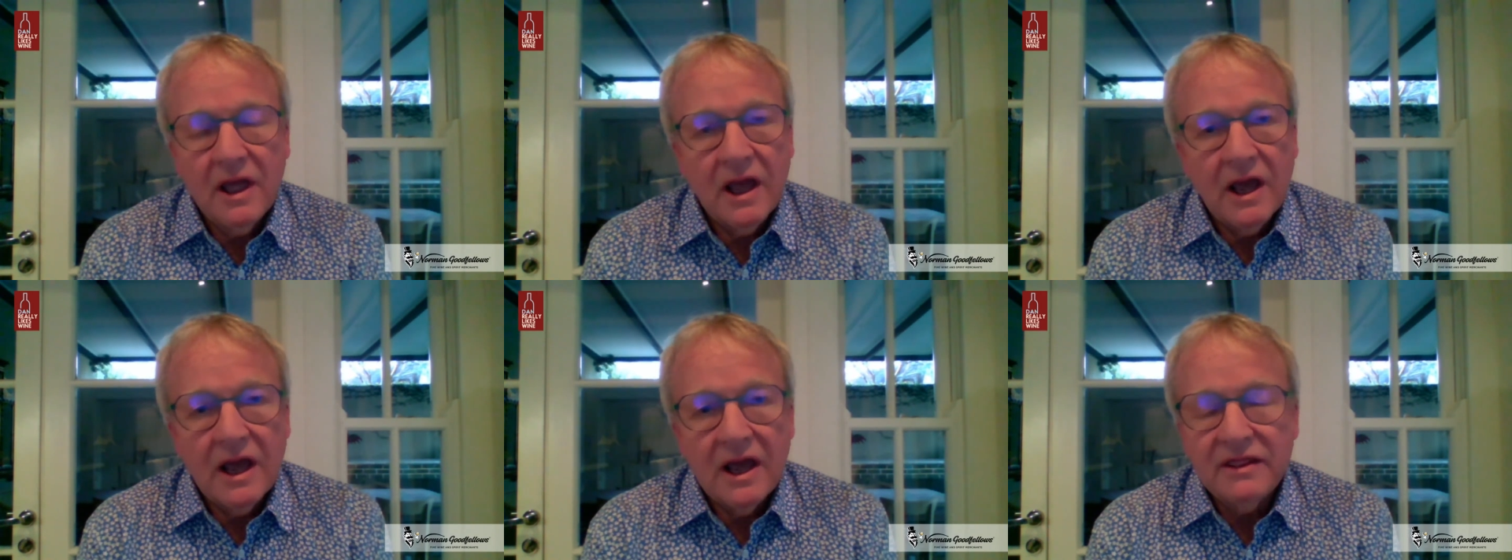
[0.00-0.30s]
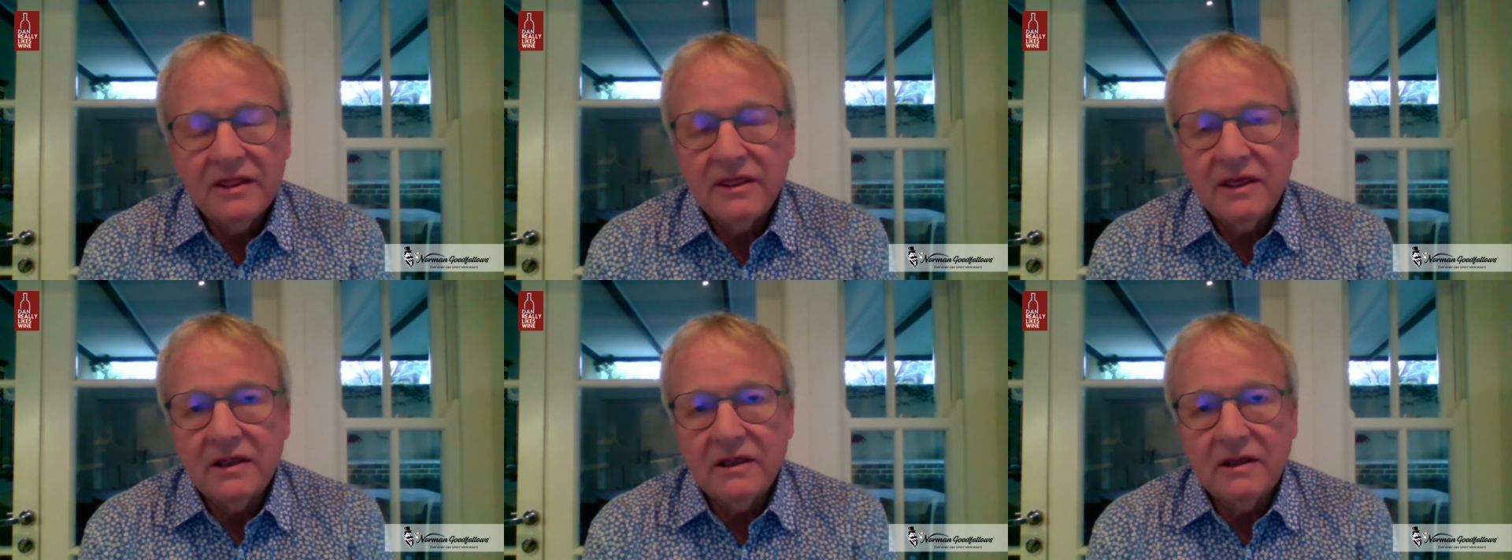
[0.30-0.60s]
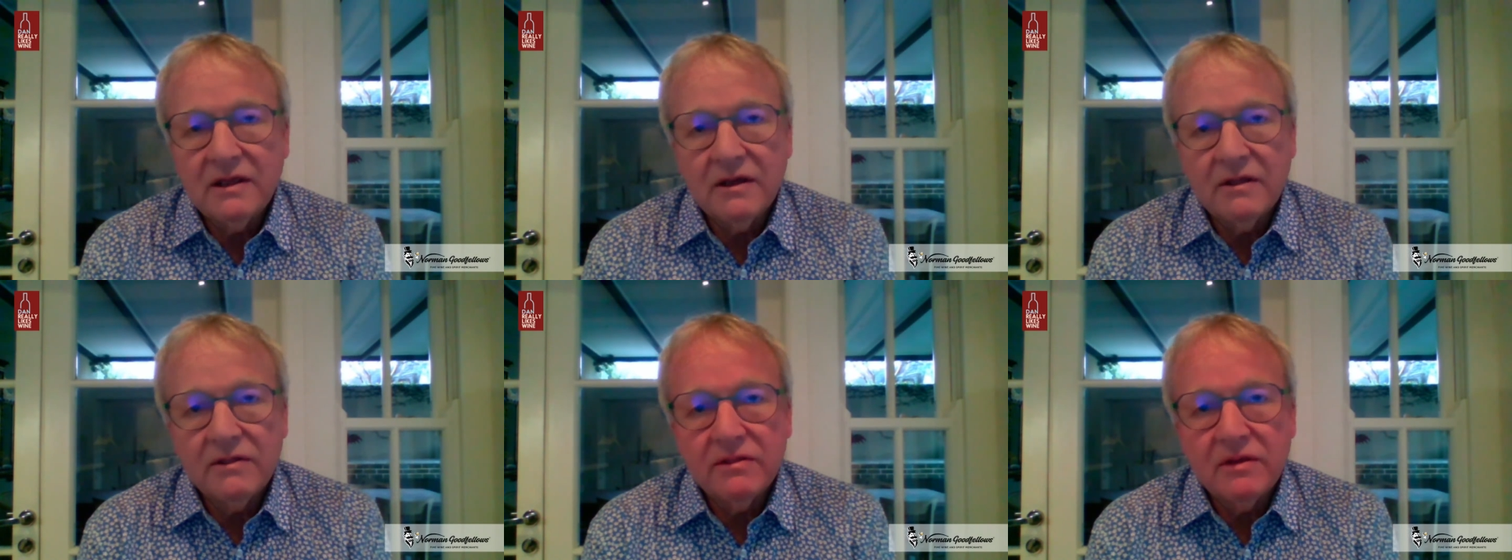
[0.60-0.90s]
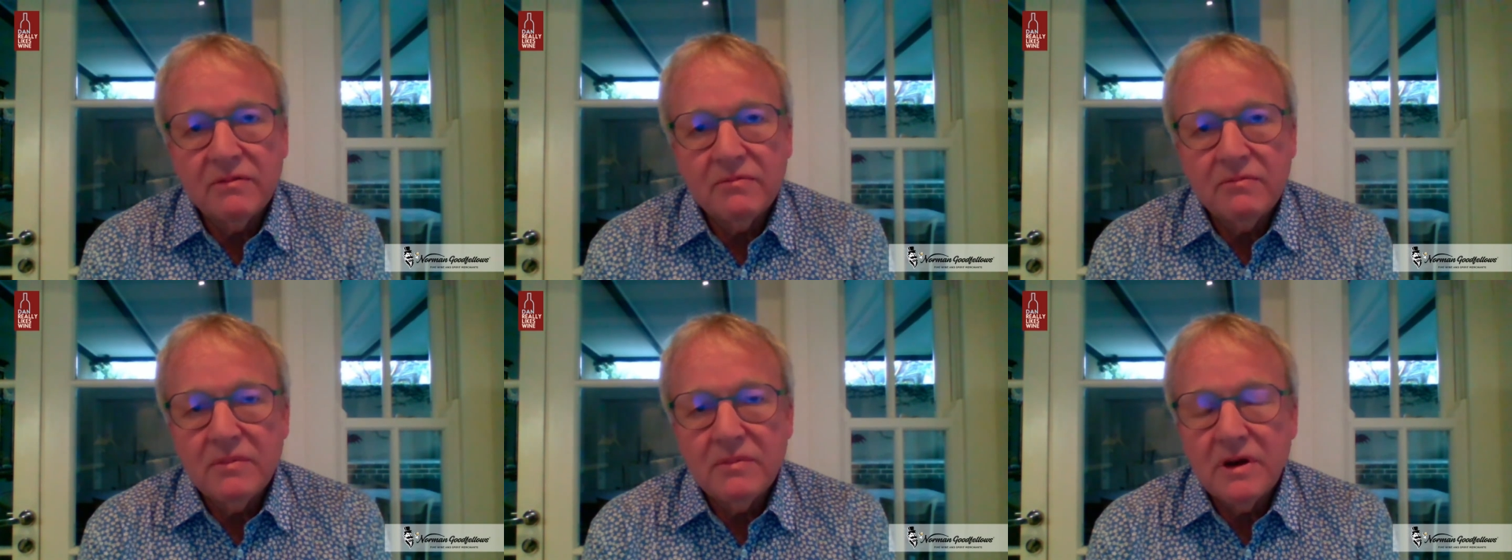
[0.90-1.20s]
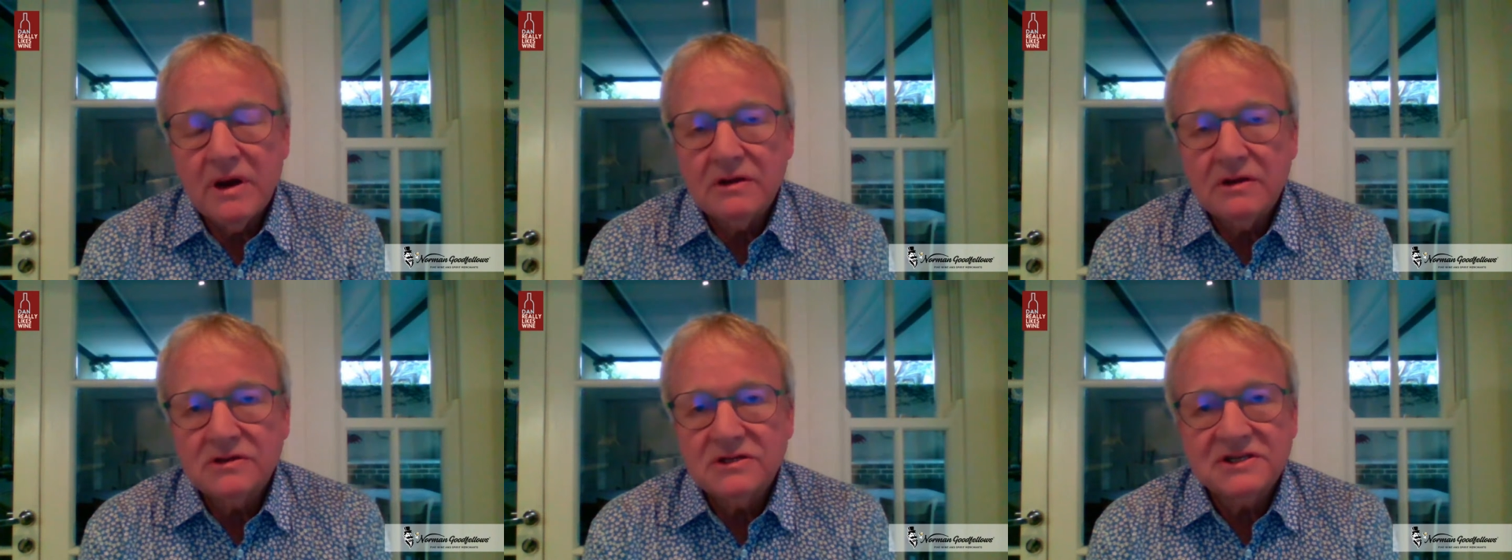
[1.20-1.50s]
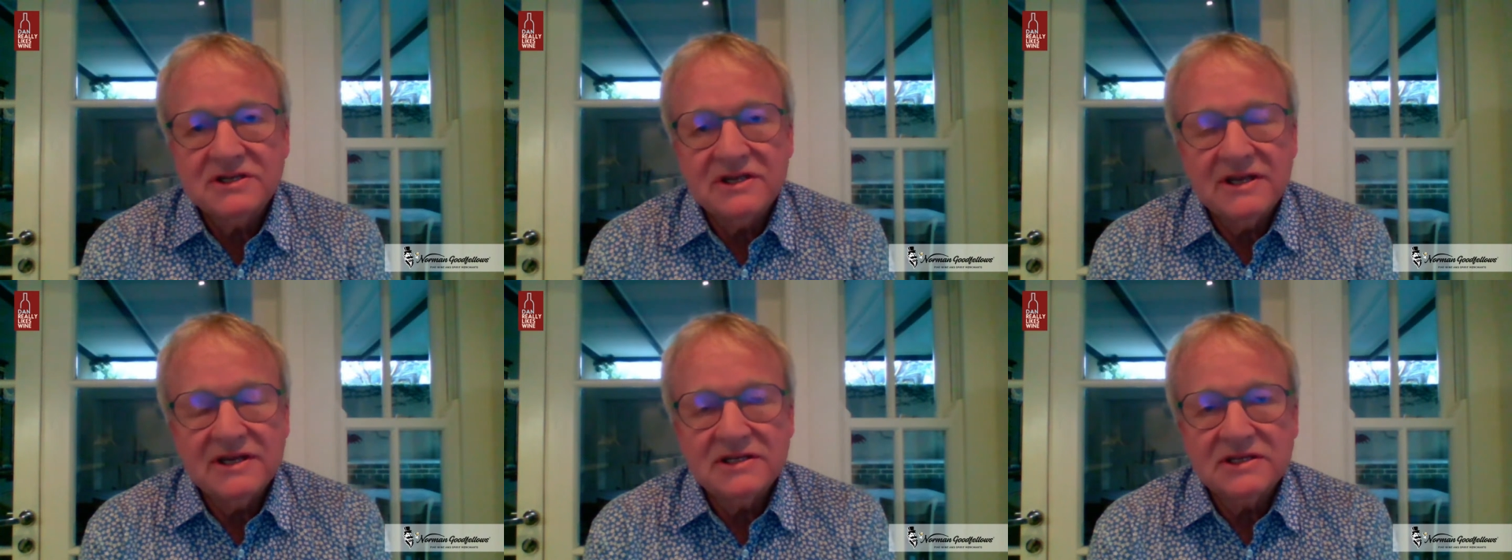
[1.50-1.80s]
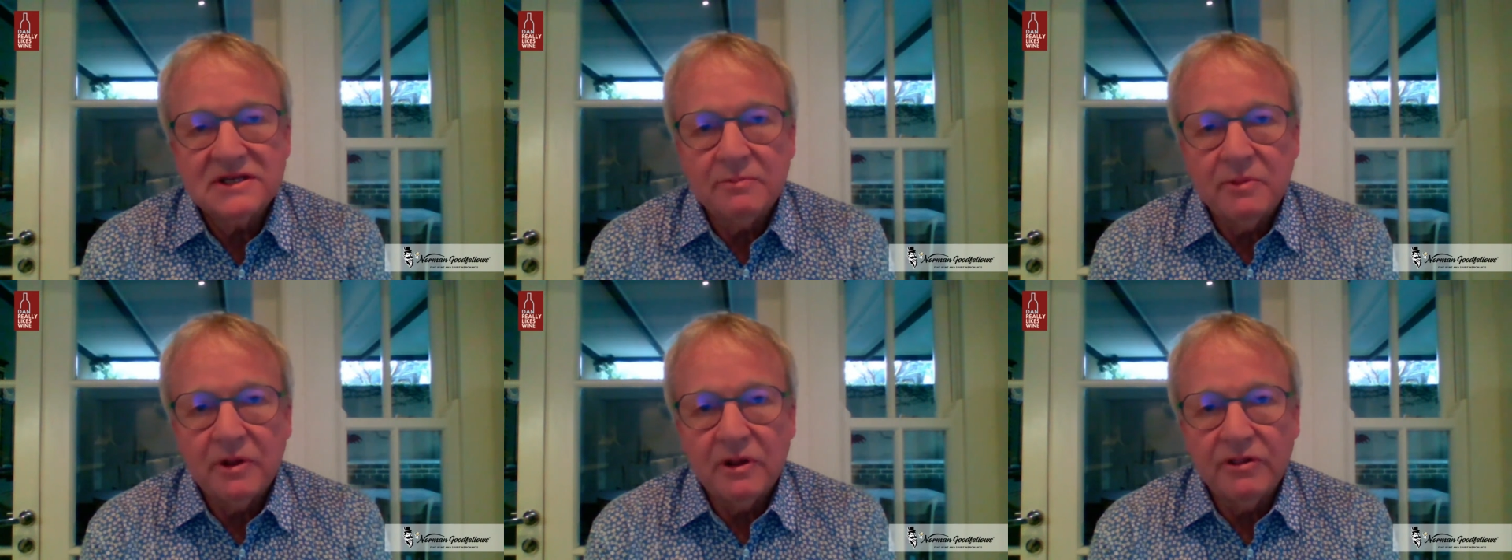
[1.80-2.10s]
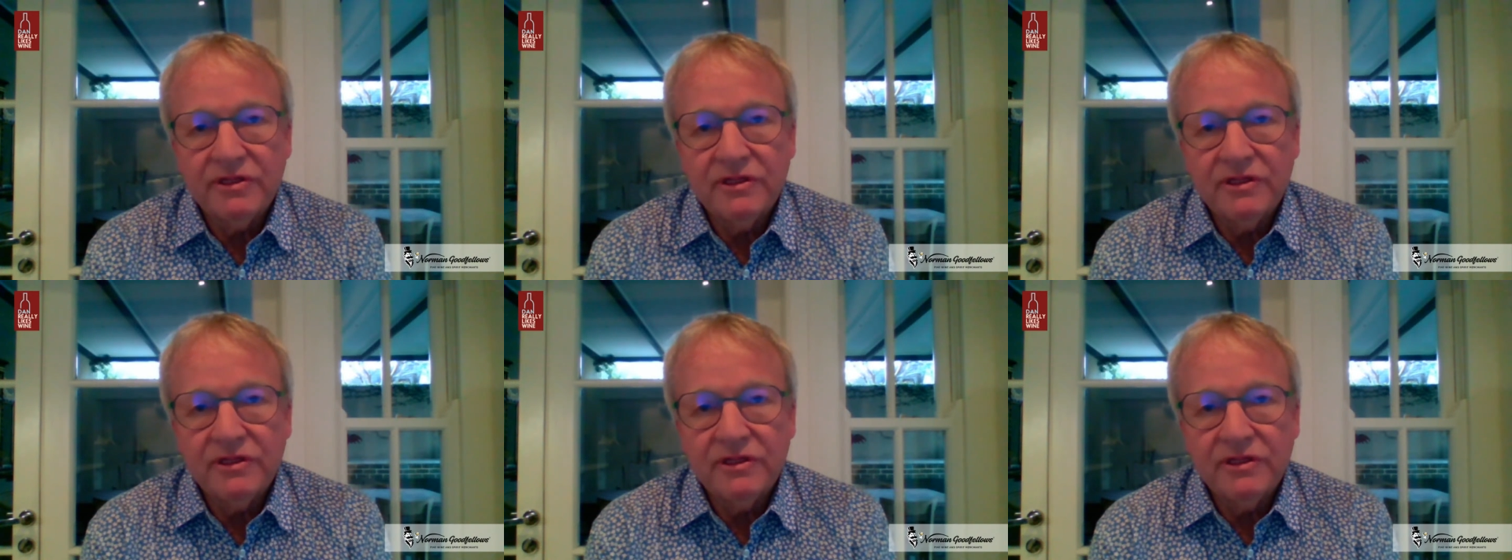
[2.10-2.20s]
I think the most sensible